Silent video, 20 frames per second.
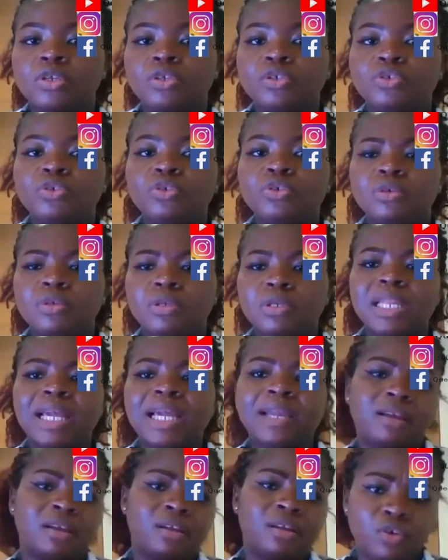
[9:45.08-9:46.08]
Do you,
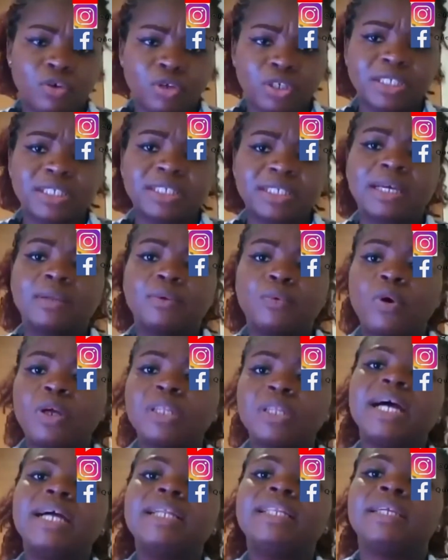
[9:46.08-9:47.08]
like, you understand,
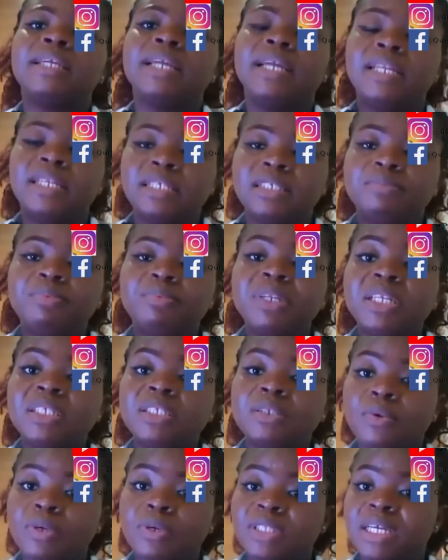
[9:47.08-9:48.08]
what are the
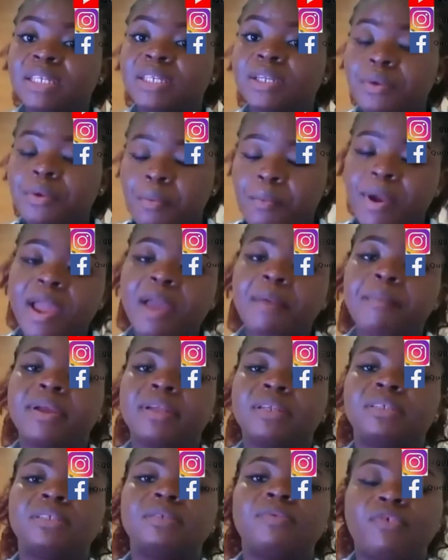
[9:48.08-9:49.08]
eligibility, what are the
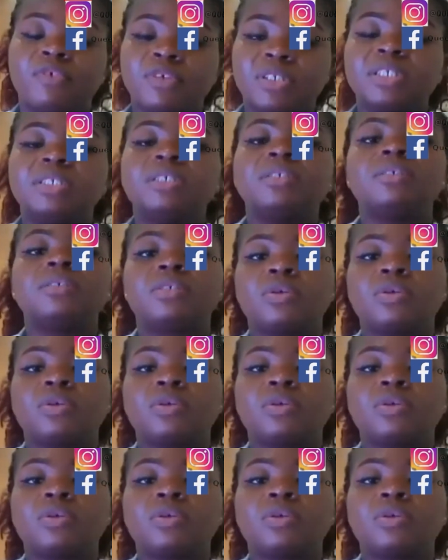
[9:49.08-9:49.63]
requirements for this